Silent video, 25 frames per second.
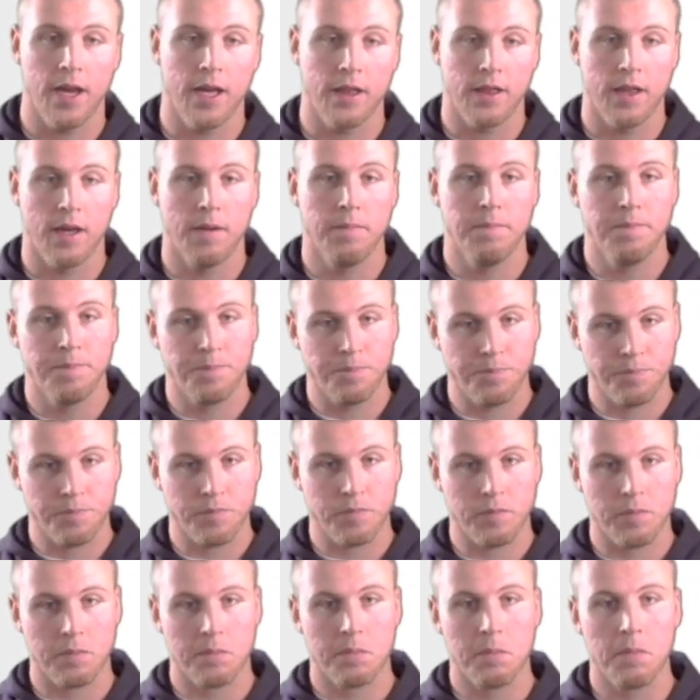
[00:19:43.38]
them.
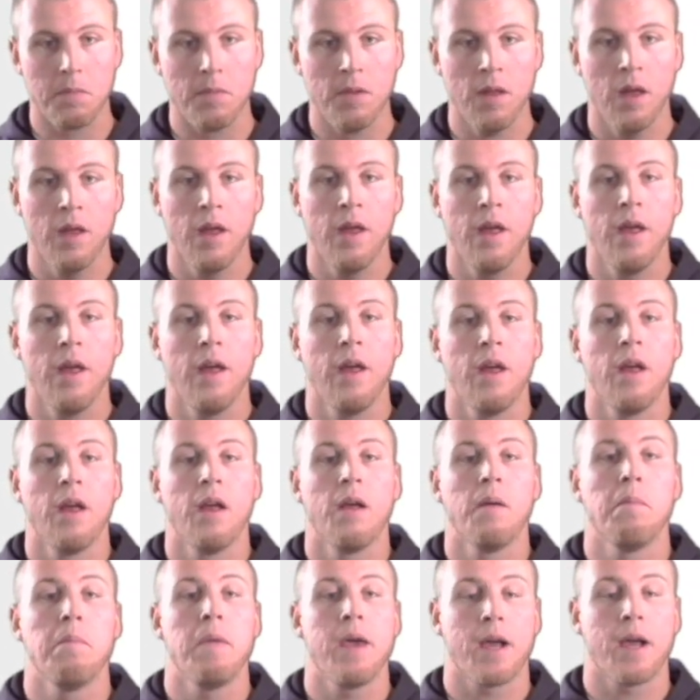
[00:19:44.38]

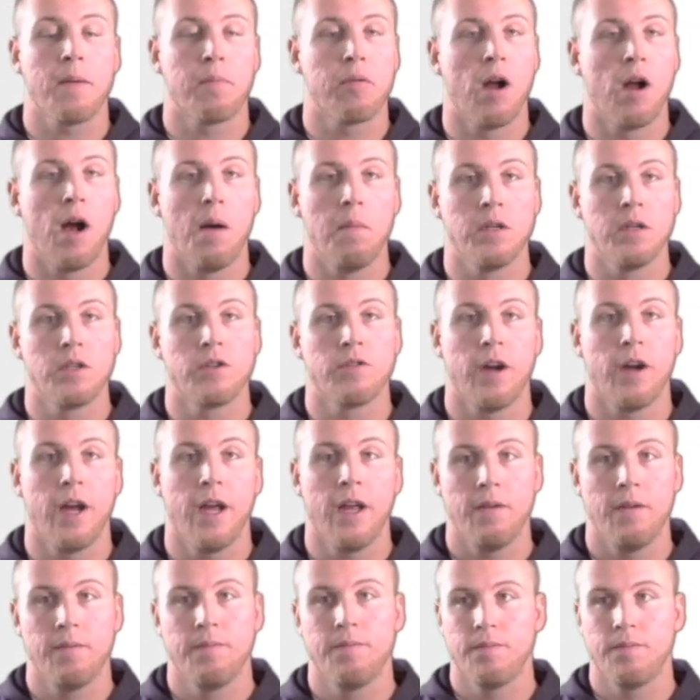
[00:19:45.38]
Make a promise,
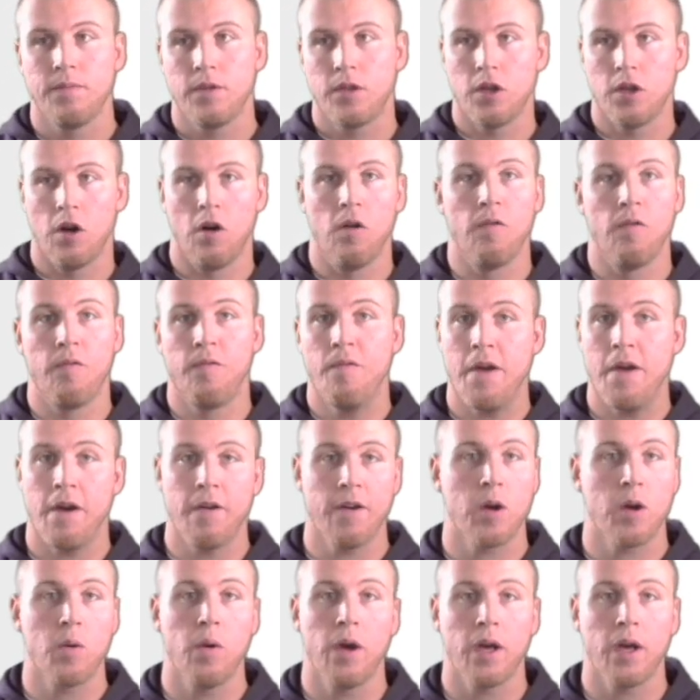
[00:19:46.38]
right? So
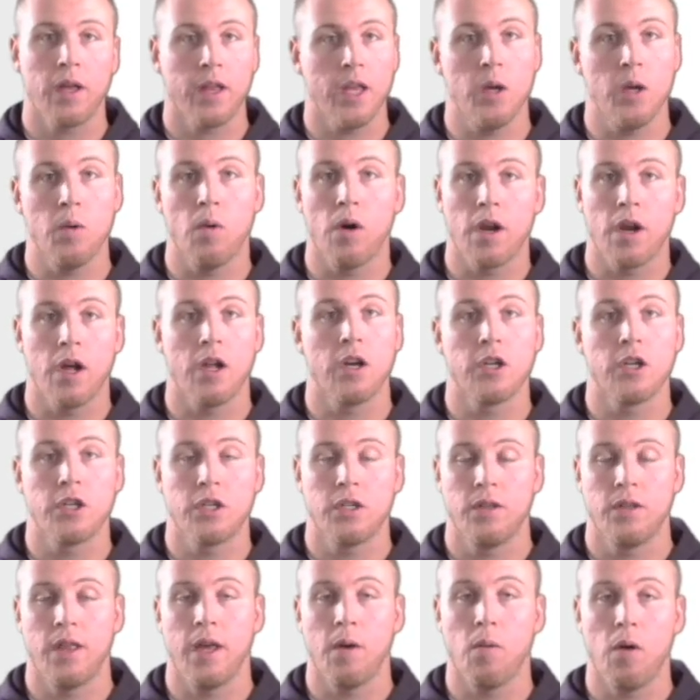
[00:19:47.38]
very quickly, they want to
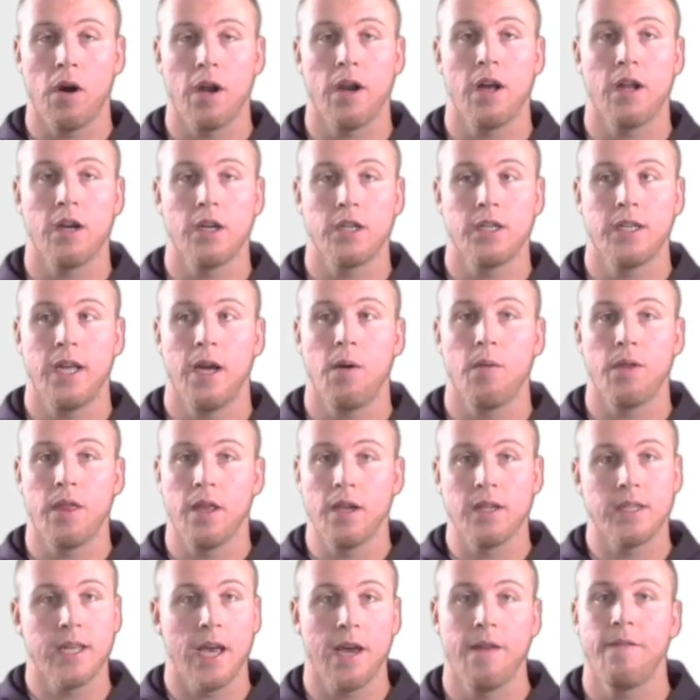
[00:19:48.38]
understand
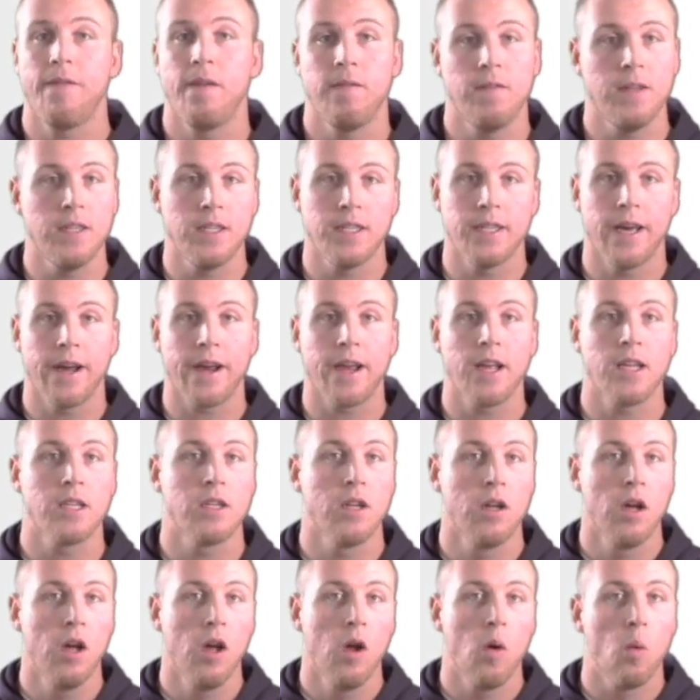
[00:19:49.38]
within 10-15
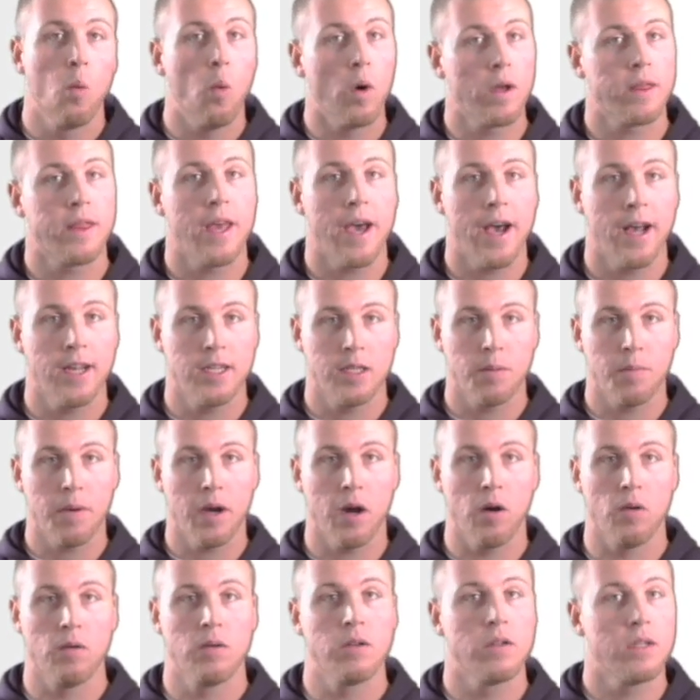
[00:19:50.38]
seconds what the ad's
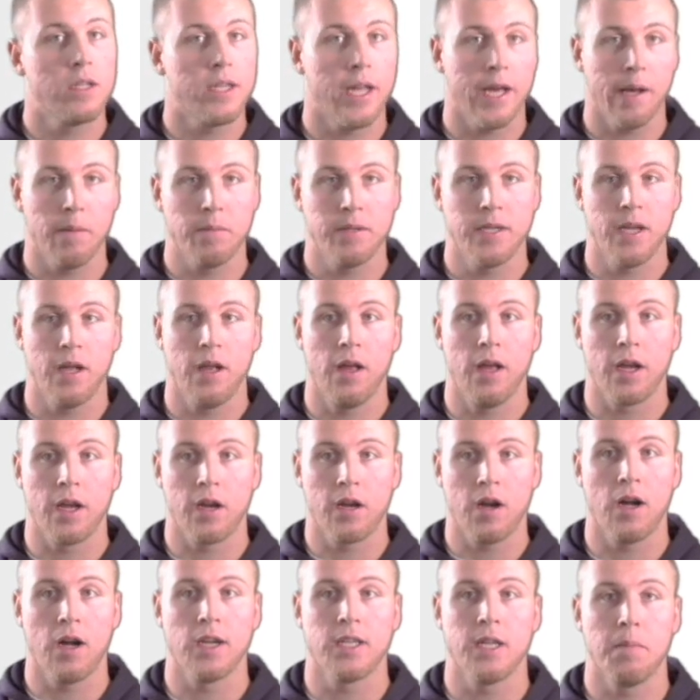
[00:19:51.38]
about. Say I'm
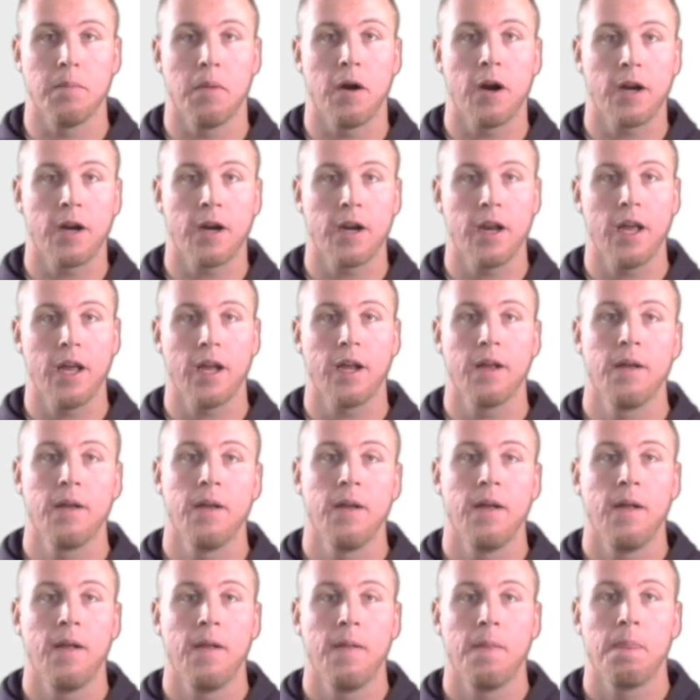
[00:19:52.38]
selling content marketing.
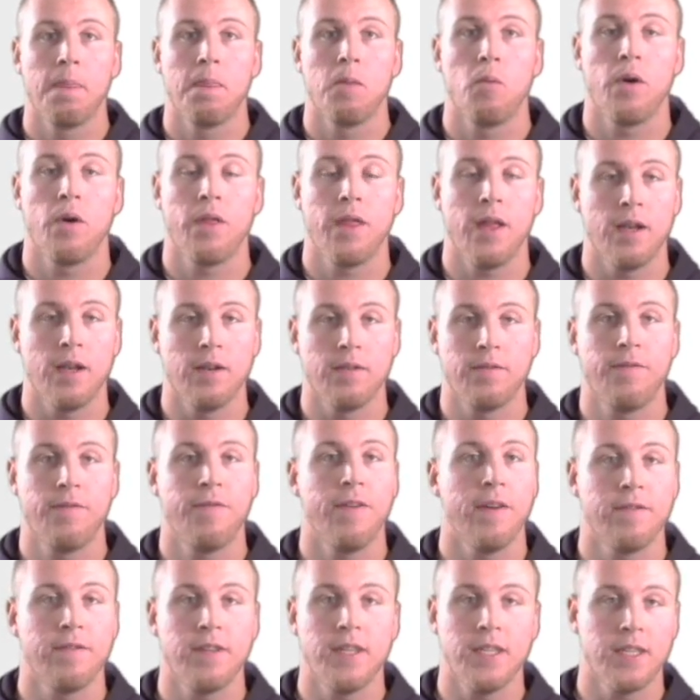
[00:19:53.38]
Within
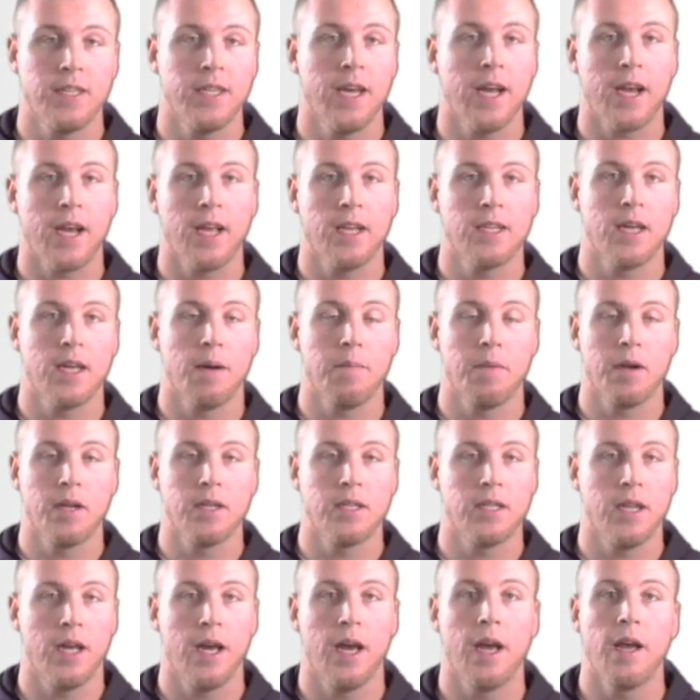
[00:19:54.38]
15 seconds, I'm going to
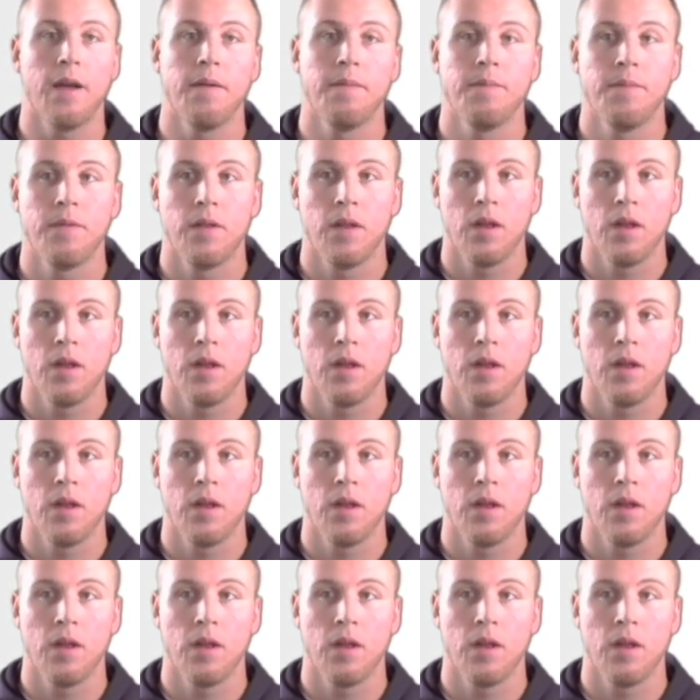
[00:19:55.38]
say,